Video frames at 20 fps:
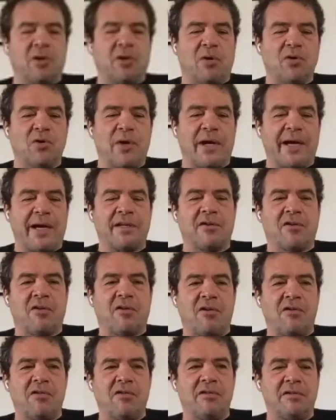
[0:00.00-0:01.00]
you I had
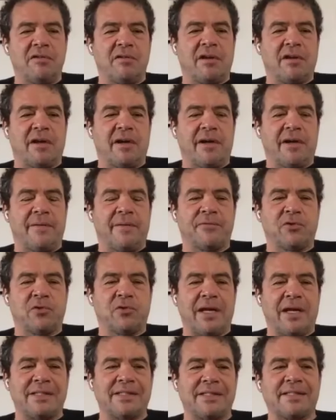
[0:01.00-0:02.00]
gone um, to
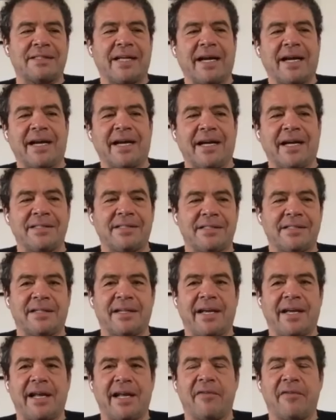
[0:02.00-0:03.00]
Las Estacas and I
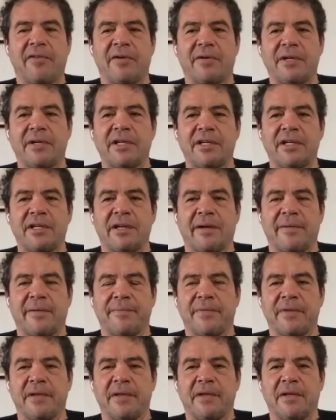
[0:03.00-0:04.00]
had a very um,
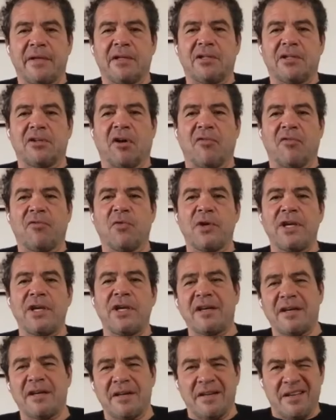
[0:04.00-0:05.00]
tough
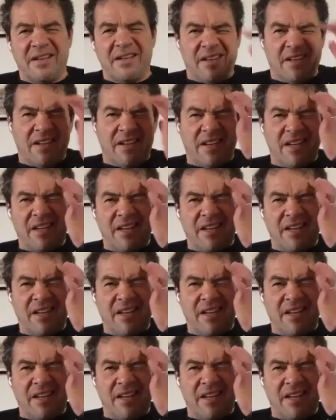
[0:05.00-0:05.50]
week. You